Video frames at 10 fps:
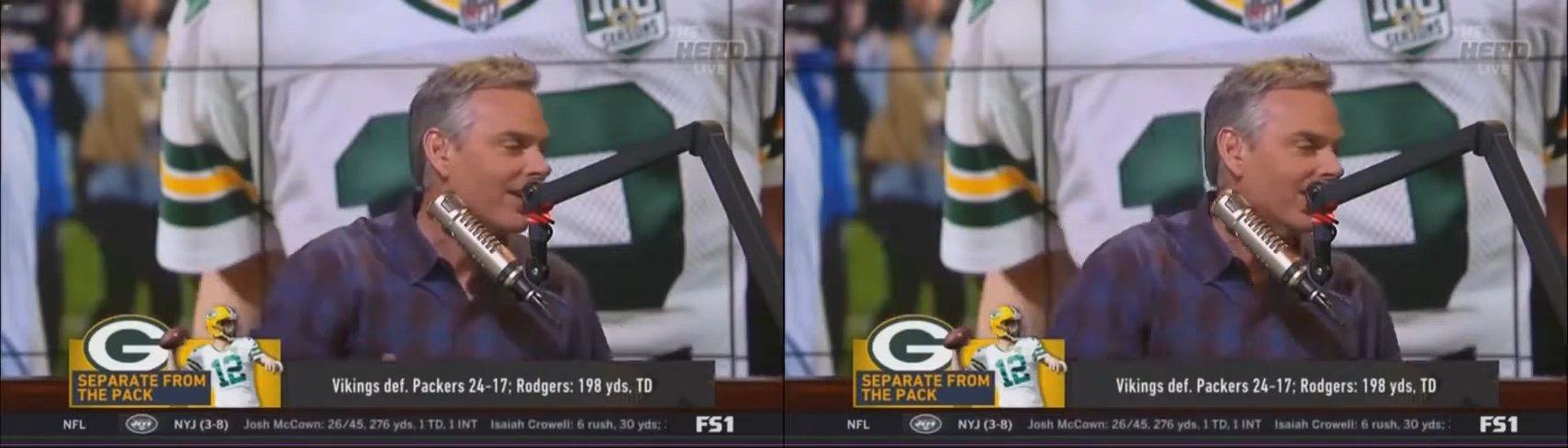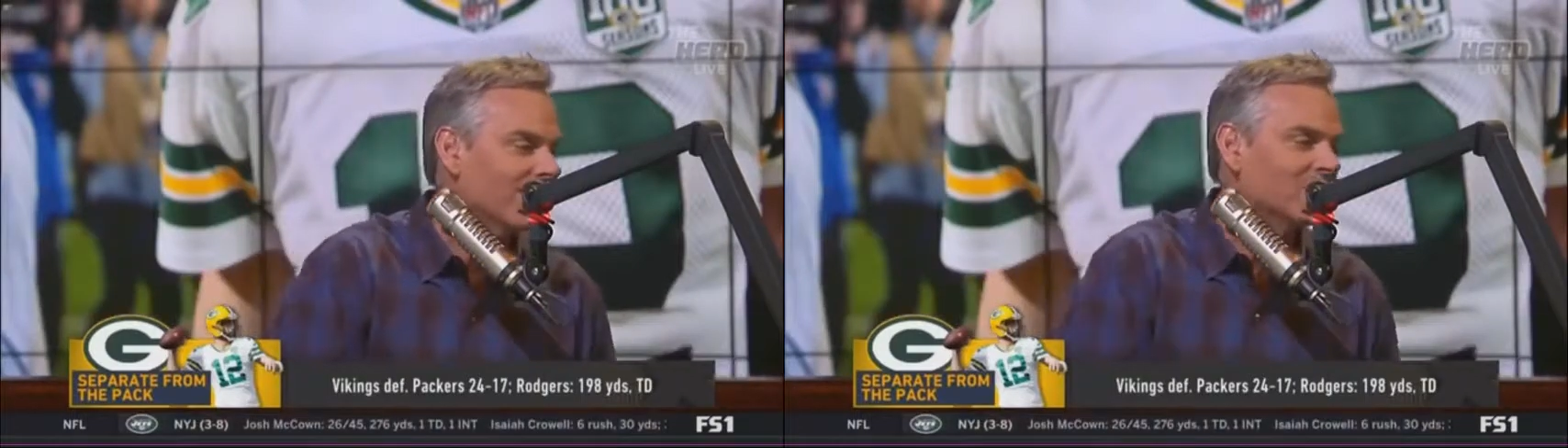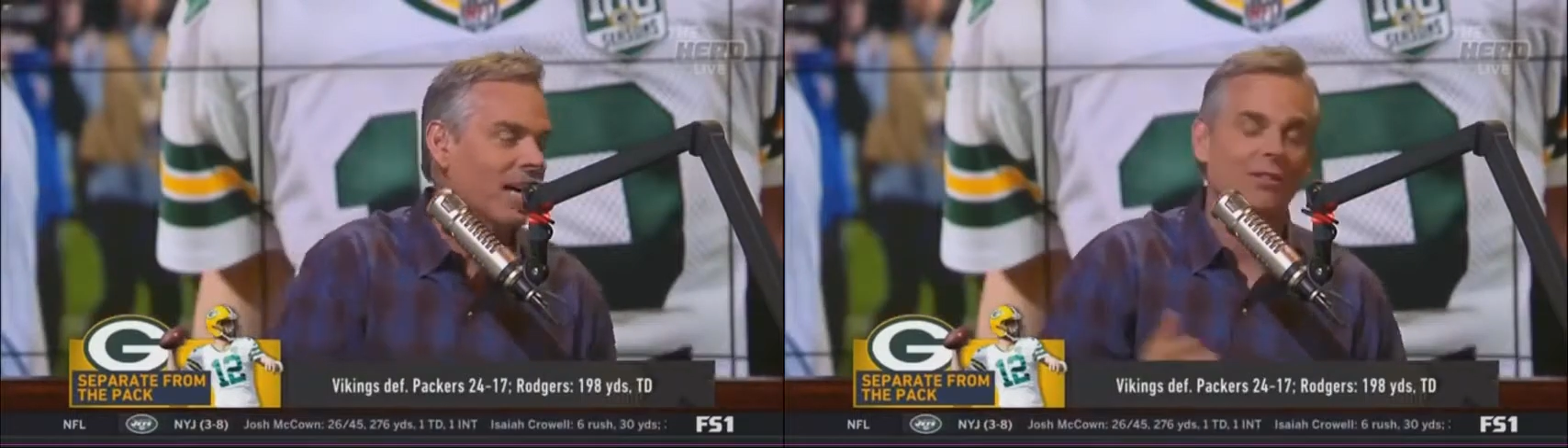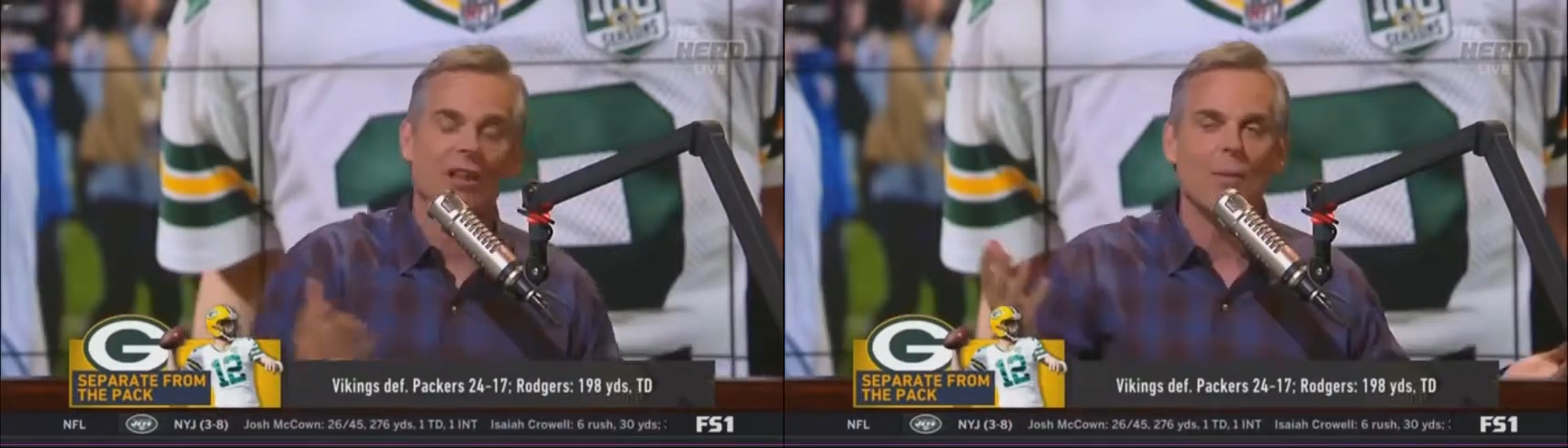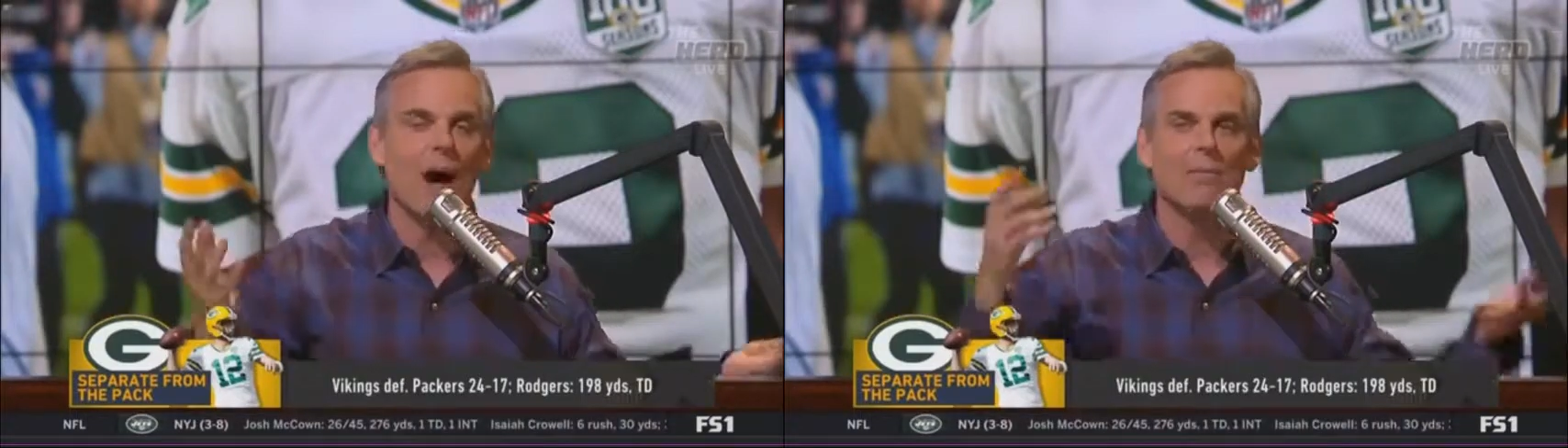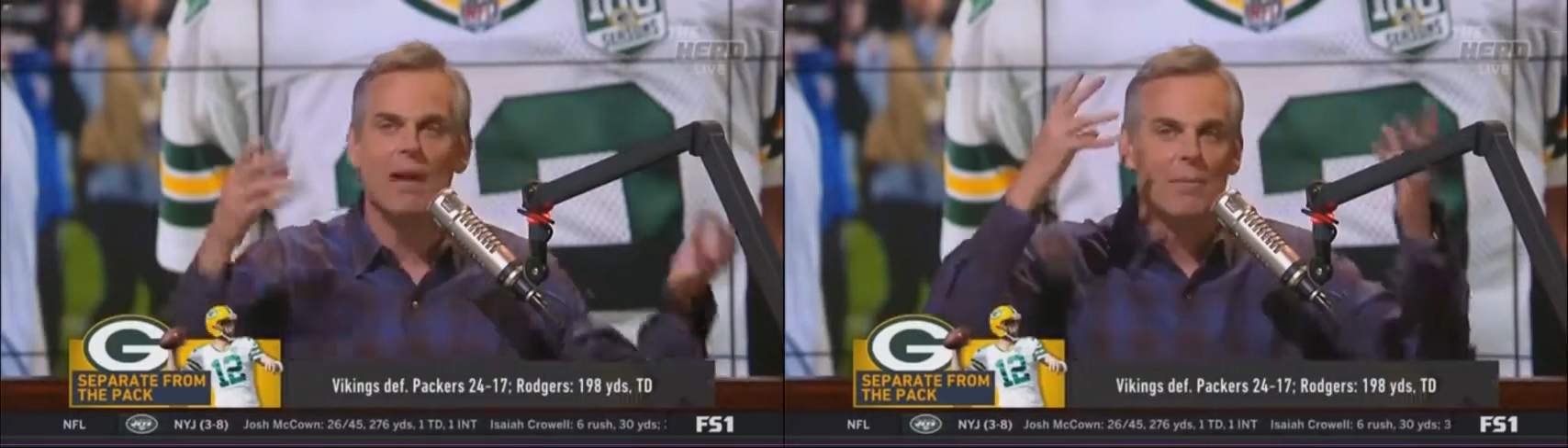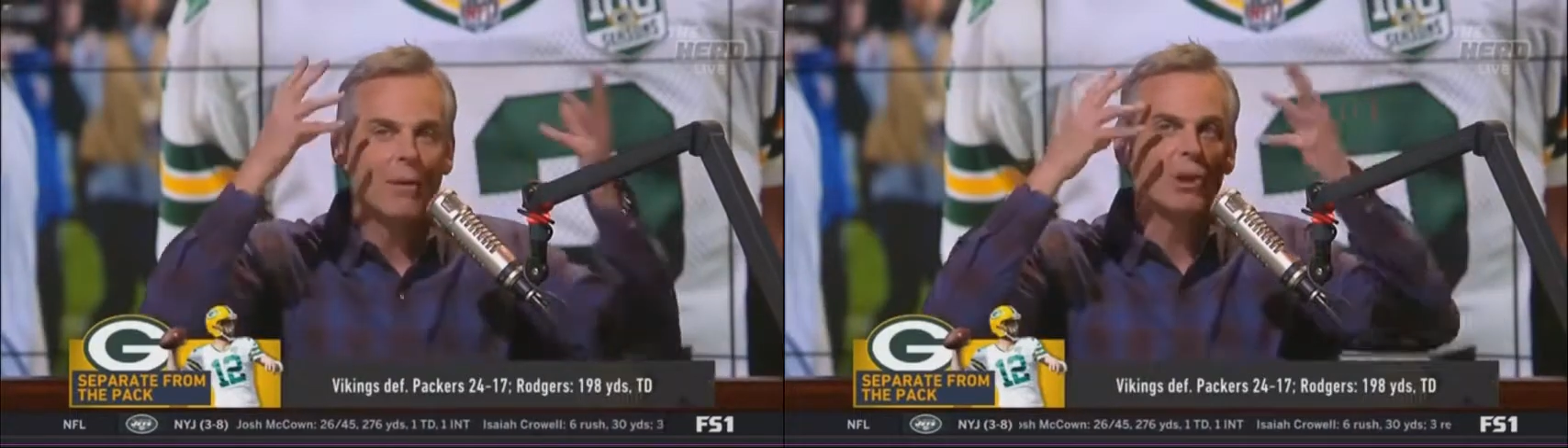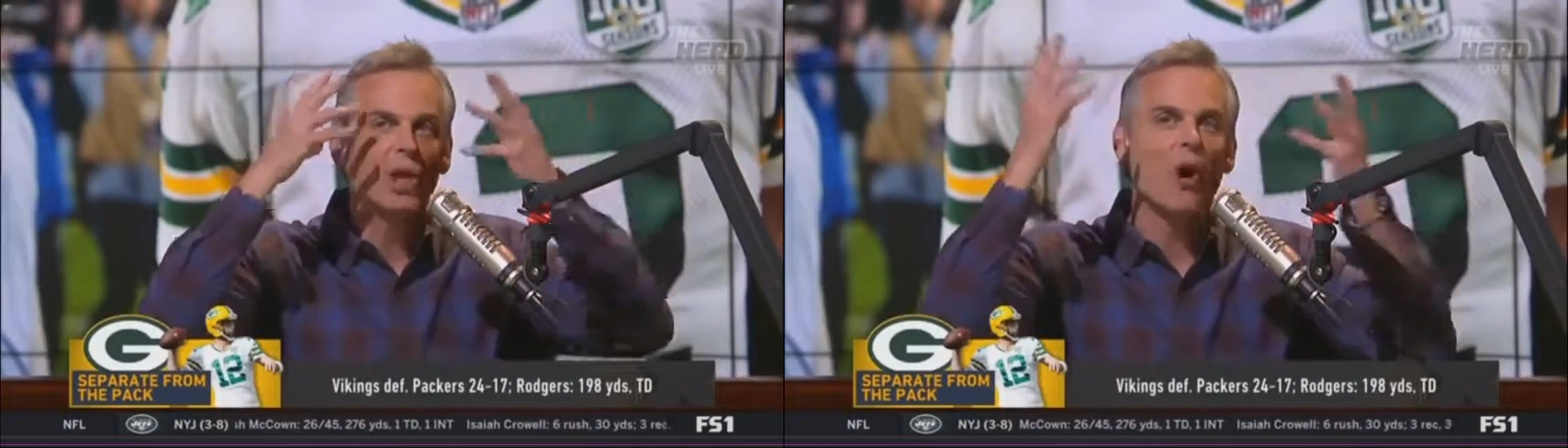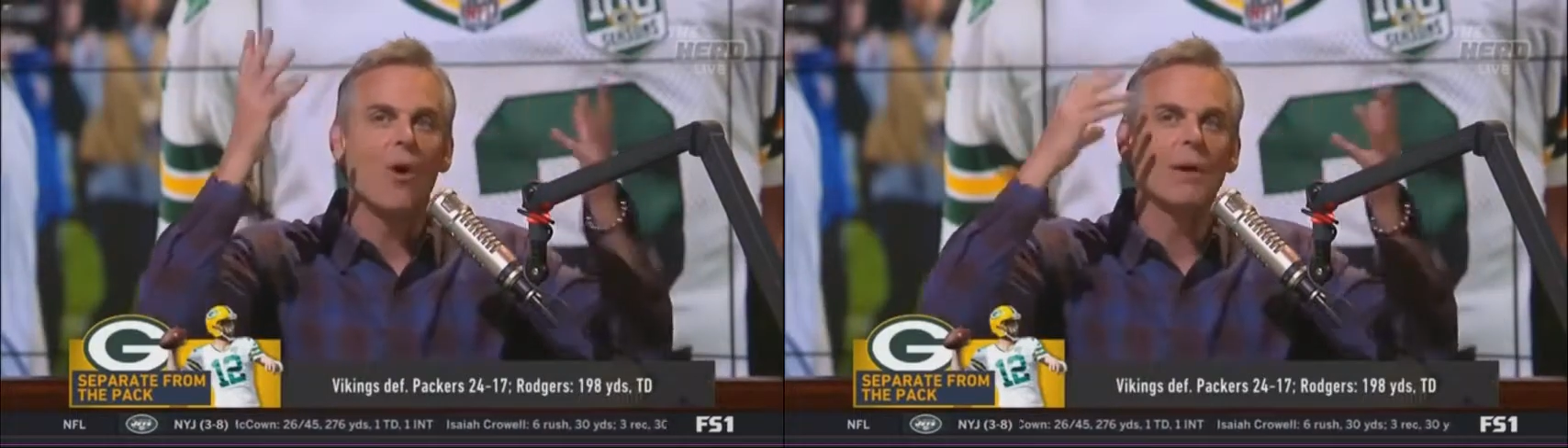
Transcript: I'm low